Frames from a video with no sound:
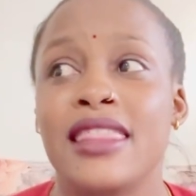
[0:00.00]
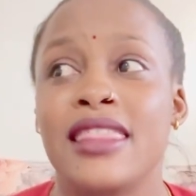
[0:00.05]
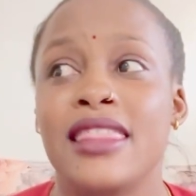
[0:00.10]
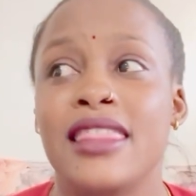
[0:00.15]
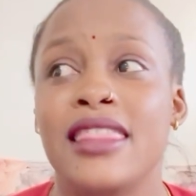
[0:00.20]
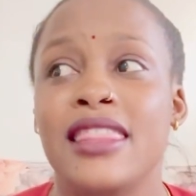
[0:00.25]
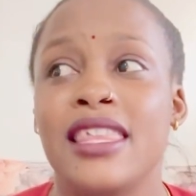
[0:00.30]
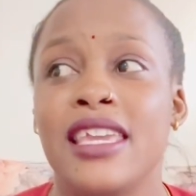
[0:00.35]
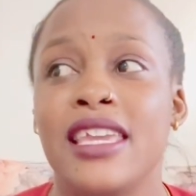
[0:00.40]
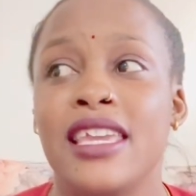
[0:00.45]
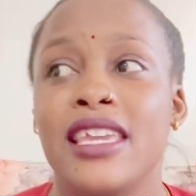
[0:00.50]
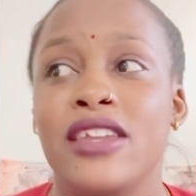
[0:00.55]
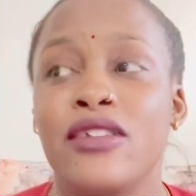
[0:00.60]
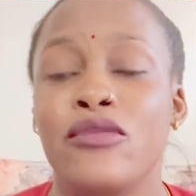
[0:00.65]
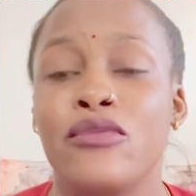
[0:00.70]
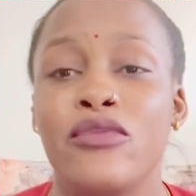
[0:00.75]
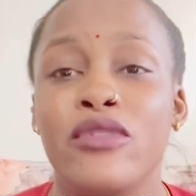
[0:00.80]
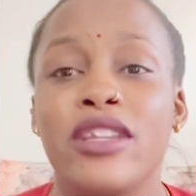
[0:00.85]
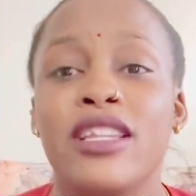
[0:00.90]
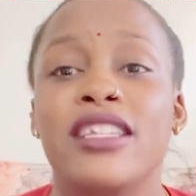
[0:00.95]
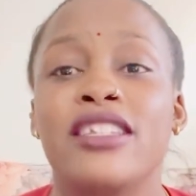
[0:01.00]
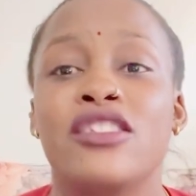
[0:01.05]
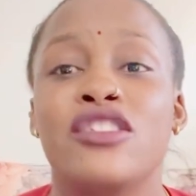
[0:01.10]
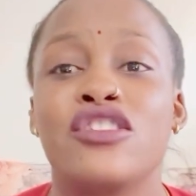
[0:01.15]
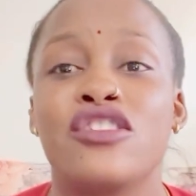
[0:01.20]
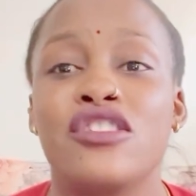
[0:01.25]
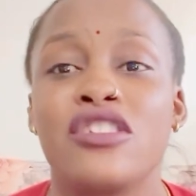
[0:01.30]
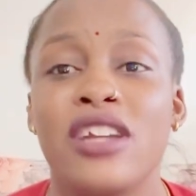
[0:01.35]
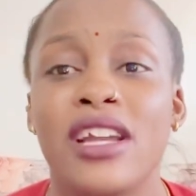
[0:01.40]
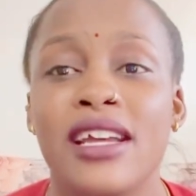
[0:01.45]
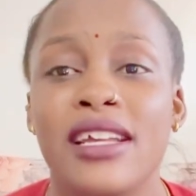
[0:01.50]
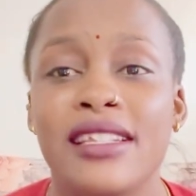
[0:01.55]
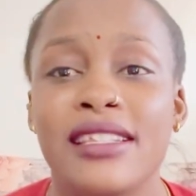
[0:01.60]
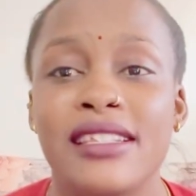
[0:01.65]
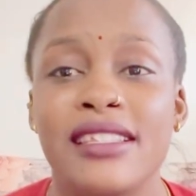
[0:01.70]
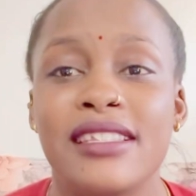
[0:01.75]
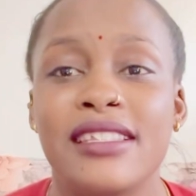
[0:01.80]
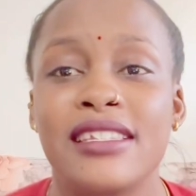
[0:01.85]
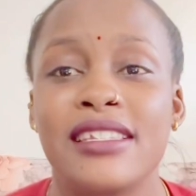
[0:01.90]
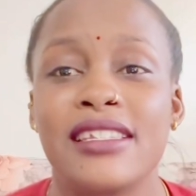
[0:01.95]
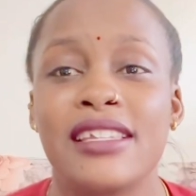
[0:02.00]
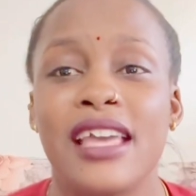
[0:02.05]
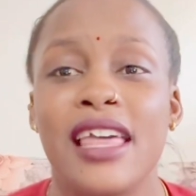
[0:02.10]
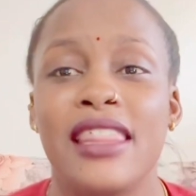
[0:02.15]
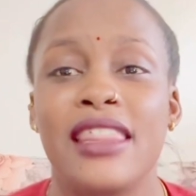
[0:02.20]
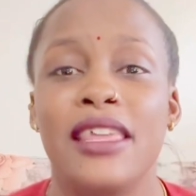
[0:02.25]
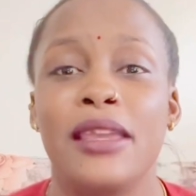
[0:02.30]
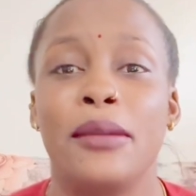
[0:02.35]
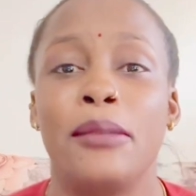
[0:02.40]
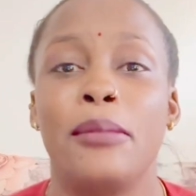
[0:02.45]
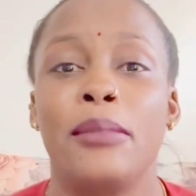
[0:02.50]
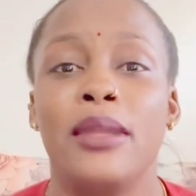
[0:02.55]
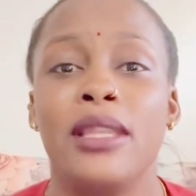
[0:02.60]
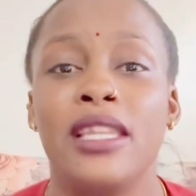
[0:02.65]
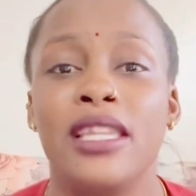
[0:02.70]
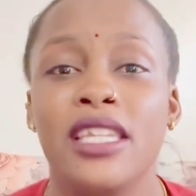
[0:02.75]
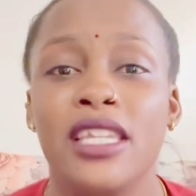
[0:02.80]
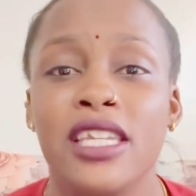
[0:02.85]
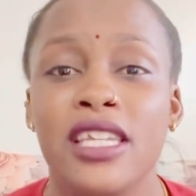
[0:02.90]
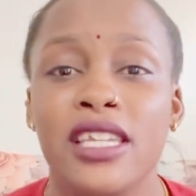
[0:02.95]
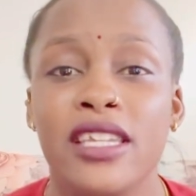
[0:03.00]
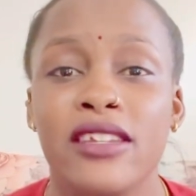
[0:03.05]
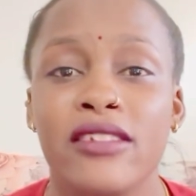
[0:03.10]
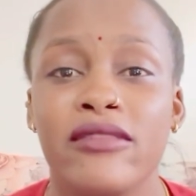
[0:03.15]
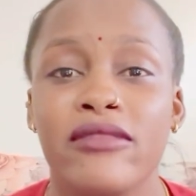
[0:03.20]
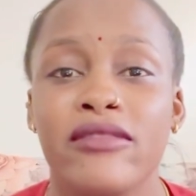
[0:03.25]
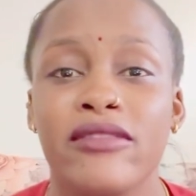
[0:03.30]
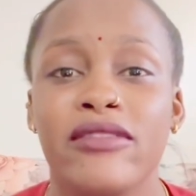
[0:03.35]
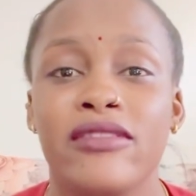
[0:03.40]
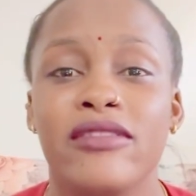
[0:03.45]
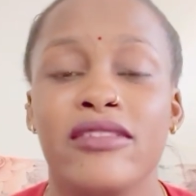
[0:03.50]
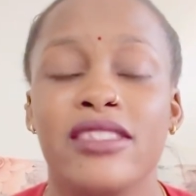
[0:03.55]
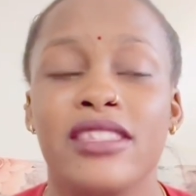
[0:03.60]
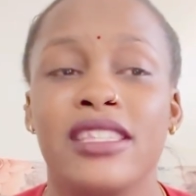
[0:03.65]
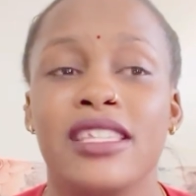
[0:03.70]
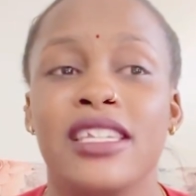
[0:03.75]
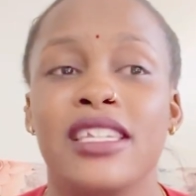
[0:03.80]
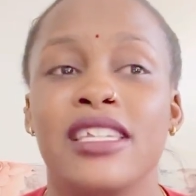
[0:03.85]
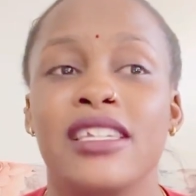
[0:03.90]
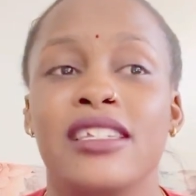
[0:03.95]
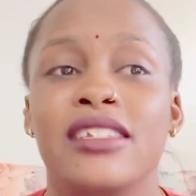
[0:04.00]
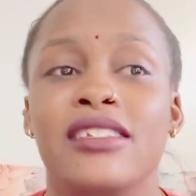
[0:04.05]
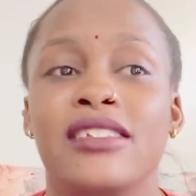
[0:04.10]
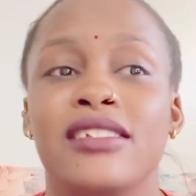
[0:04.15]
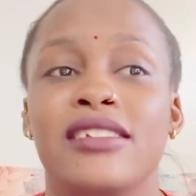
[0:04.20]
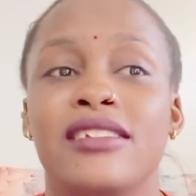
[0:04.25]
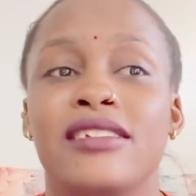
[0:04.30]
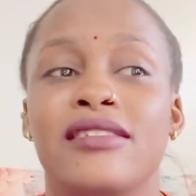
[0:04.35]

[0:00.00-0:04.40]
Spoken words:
They really trust. They believe a